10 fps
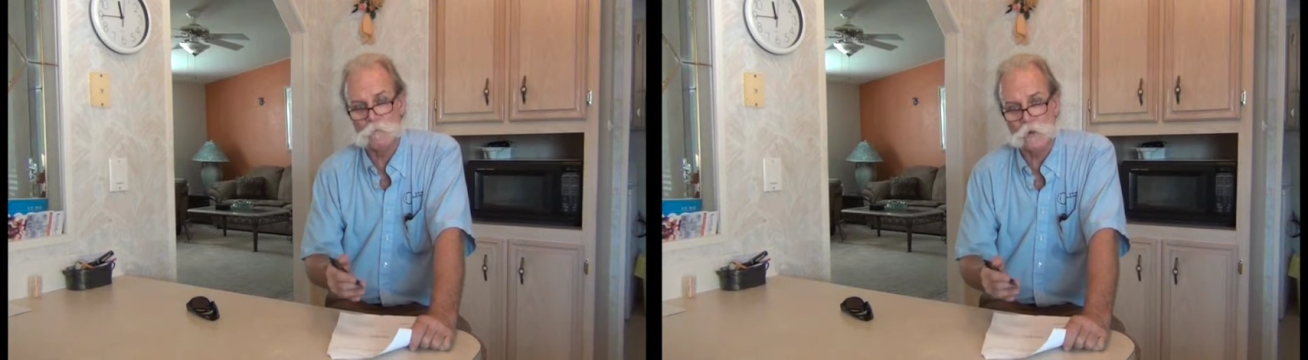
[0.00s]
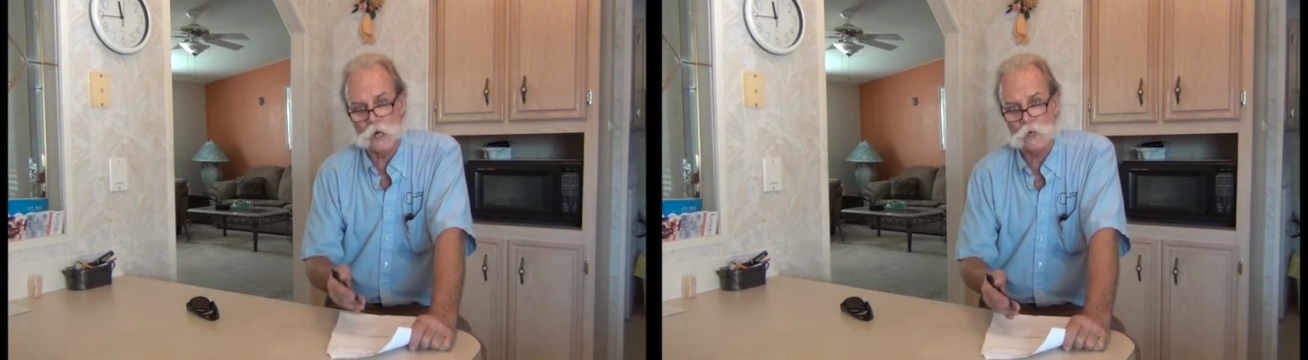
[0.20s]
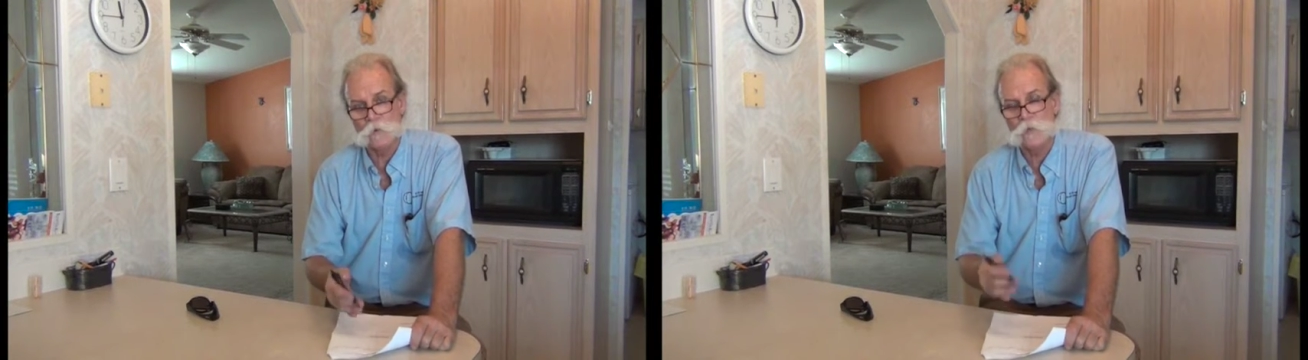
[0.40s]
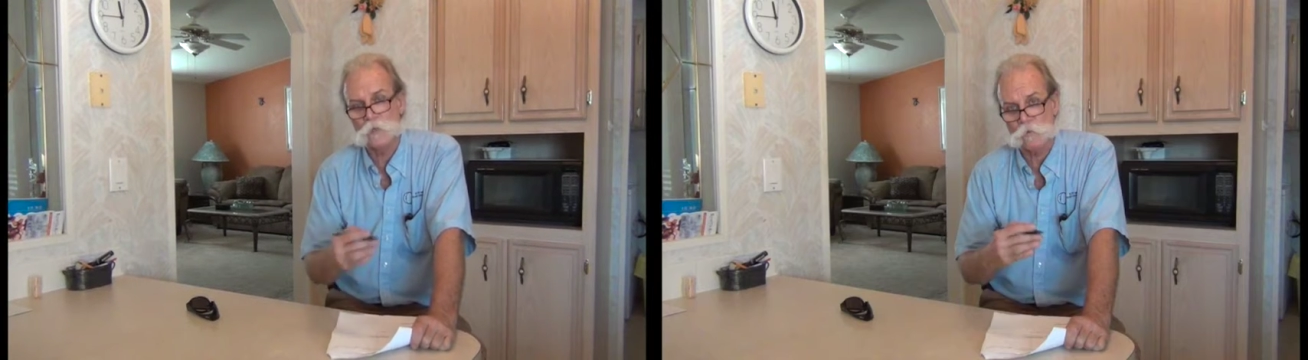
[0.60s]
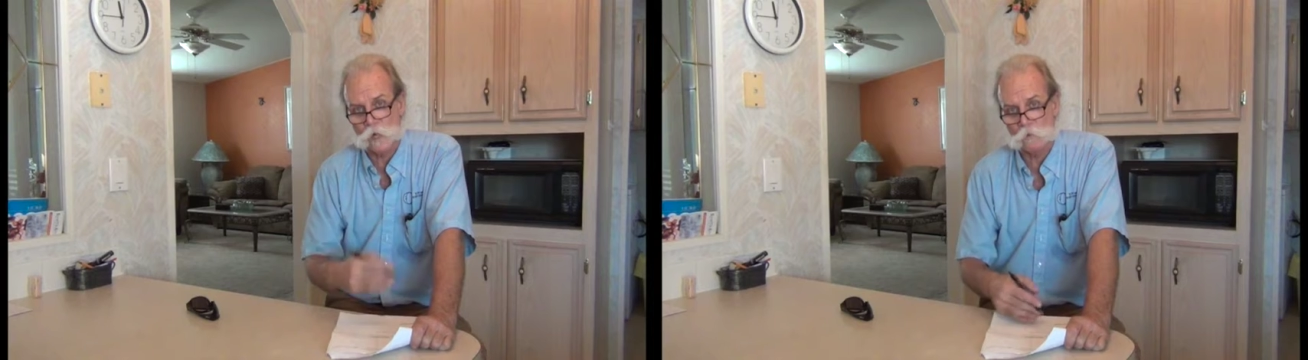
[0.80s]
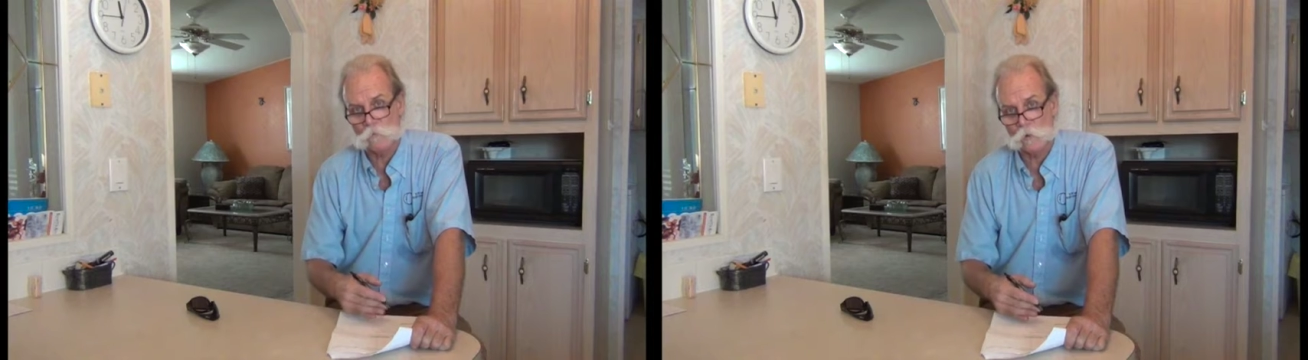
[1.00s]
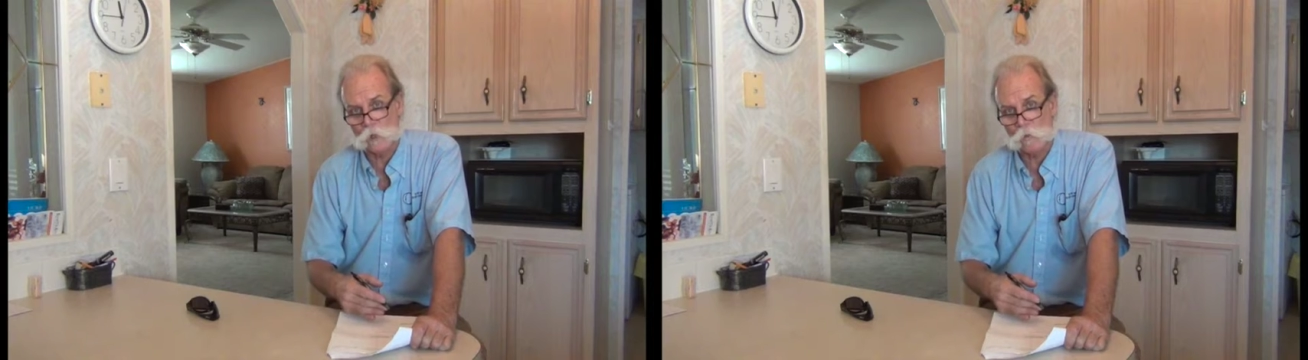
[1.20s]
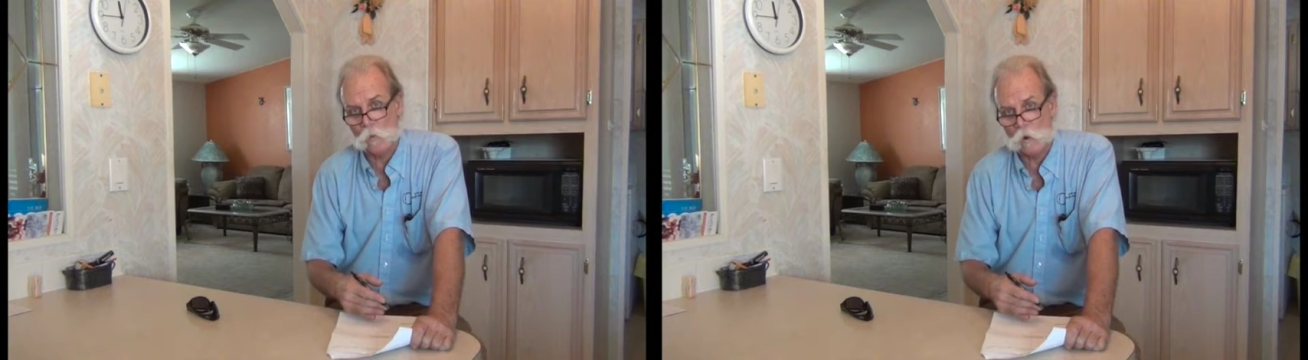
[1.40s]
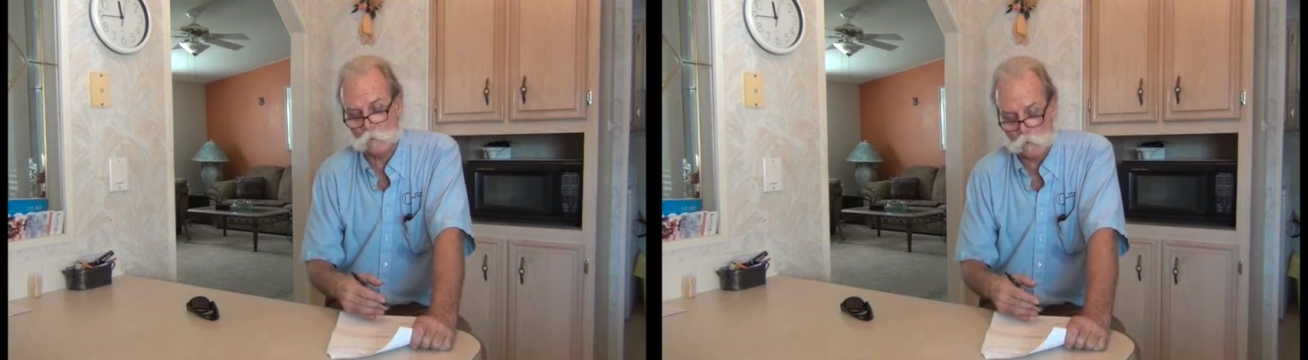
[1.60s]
breaker that's rated for only 1